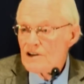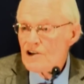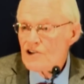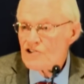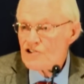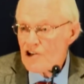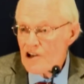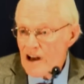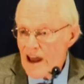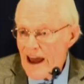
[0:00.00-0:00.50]

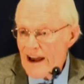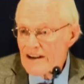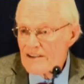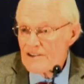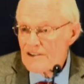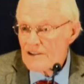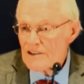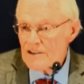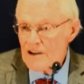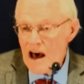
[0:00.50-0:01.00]
select,
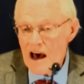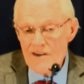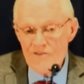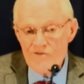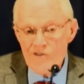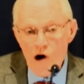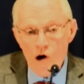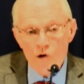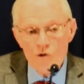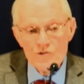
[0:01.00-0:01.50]
not
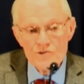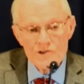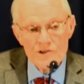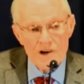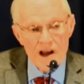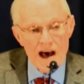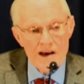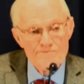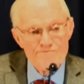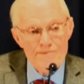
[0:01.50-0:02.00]
vote,
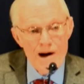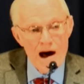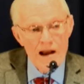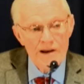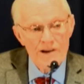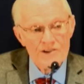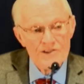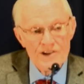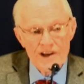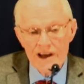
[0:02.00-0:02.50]
not
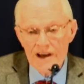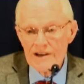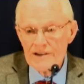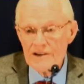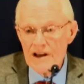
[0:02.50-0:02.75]
politic,